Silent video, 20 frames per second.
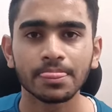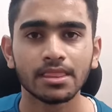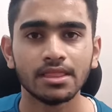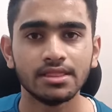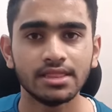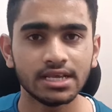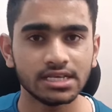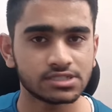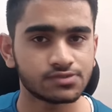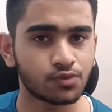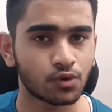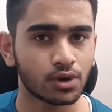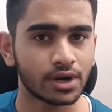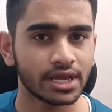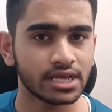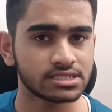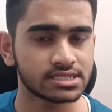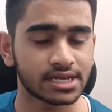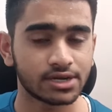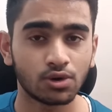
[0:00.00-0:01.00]
These 4
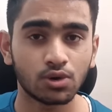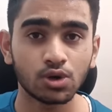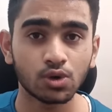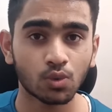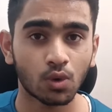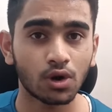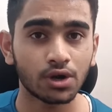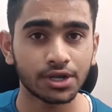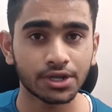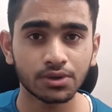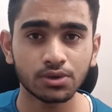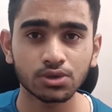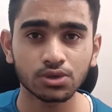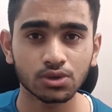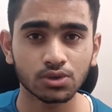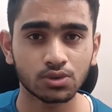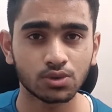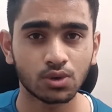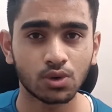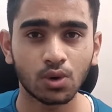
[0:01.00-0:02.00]
days, I don't want you
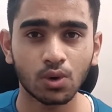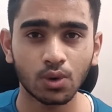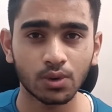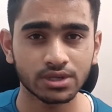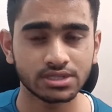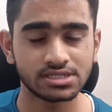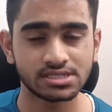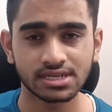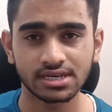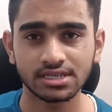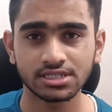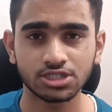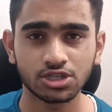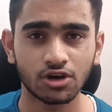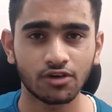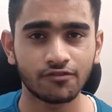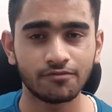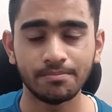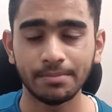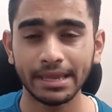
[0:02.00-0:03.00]
to go in search
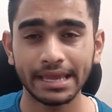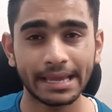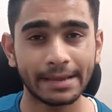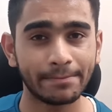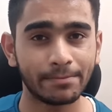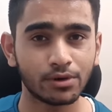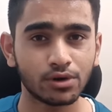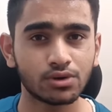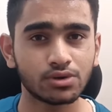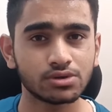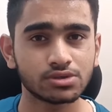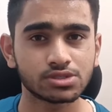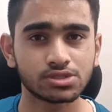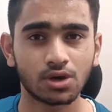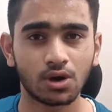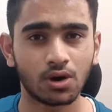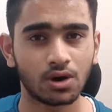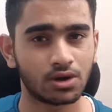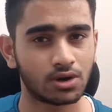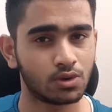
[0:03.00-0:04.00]
of big books
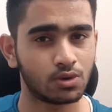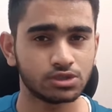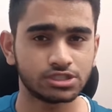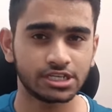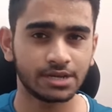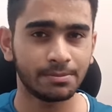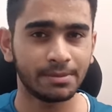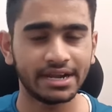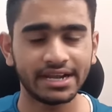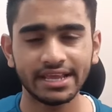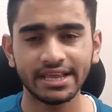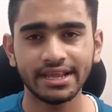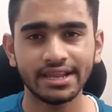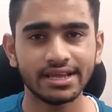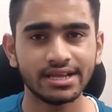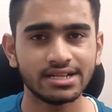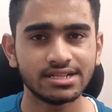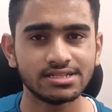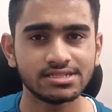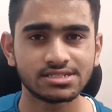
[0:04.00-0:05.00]
or coaching
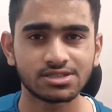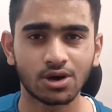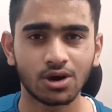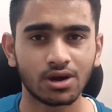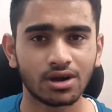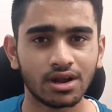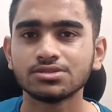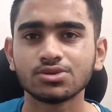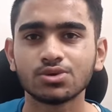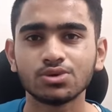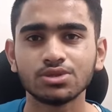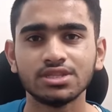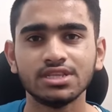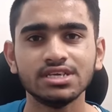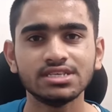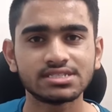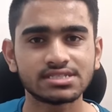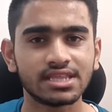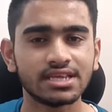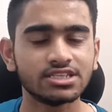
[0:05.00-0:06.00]
materials or so.
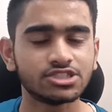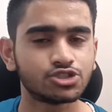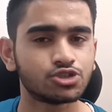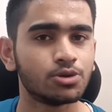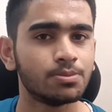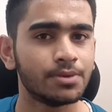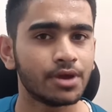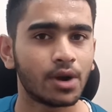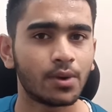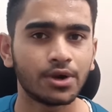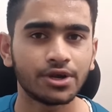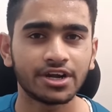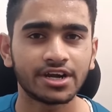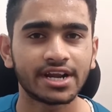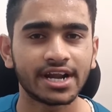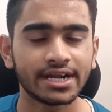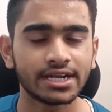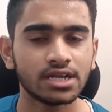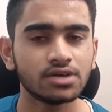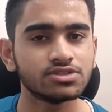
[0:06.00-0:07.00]
These things should be avoided
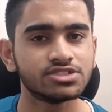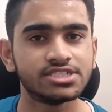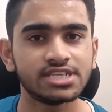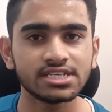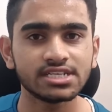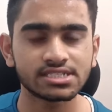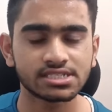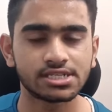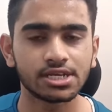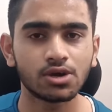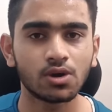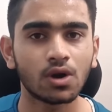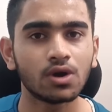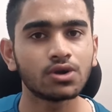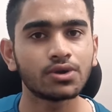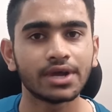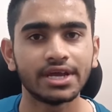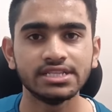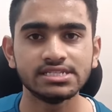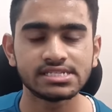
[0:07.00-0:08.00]
right now. Just stick on
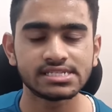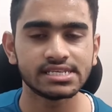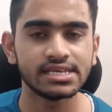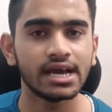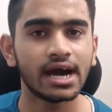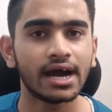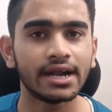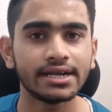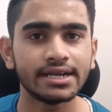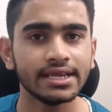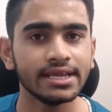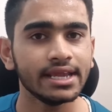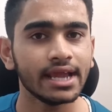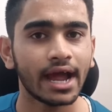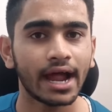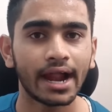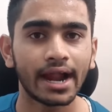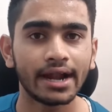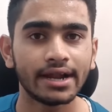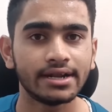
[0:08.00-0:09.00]
to NCERT
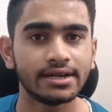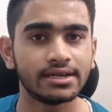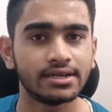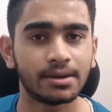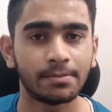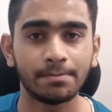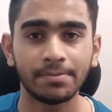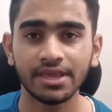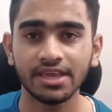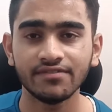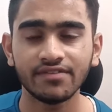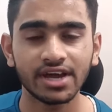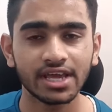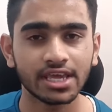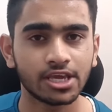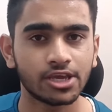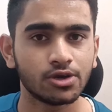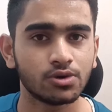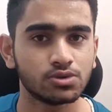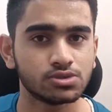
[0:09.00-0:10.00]
and
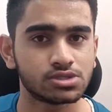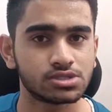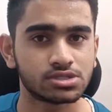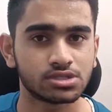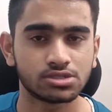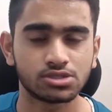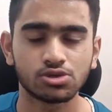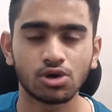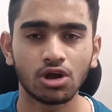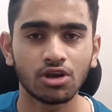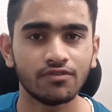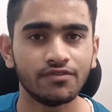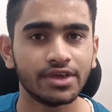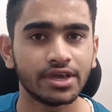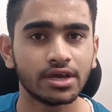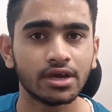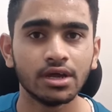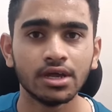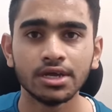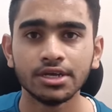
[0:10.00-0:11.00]
PYQs
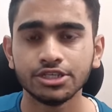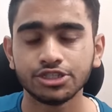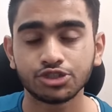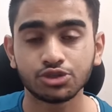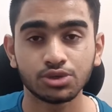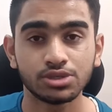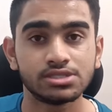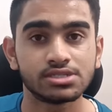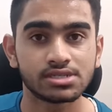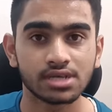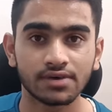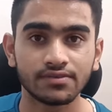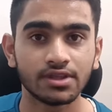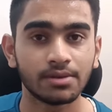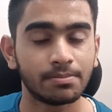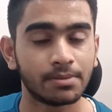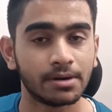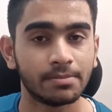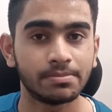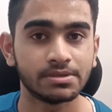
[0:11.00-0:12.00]
solving should serve the
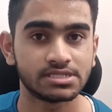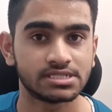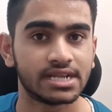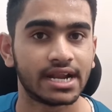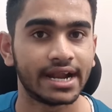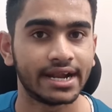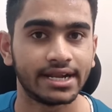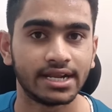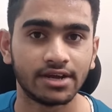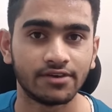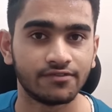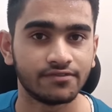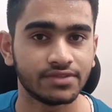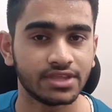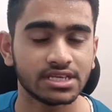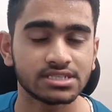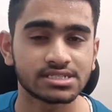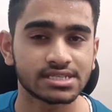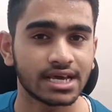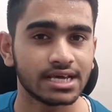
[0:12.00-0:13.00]
purpose right now.
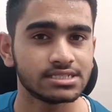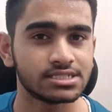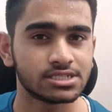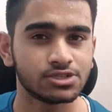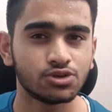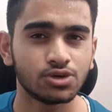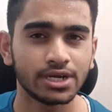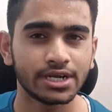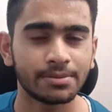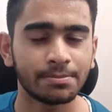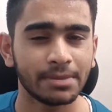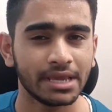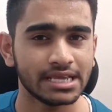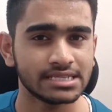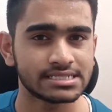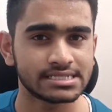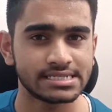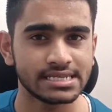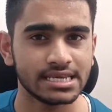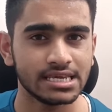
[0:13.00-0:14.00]
Yes, guys, it may
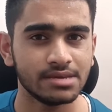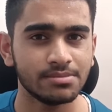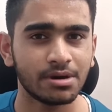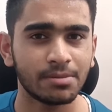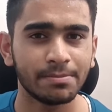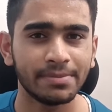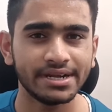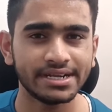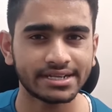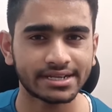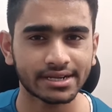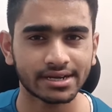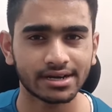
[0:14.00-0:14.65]
seem a bit,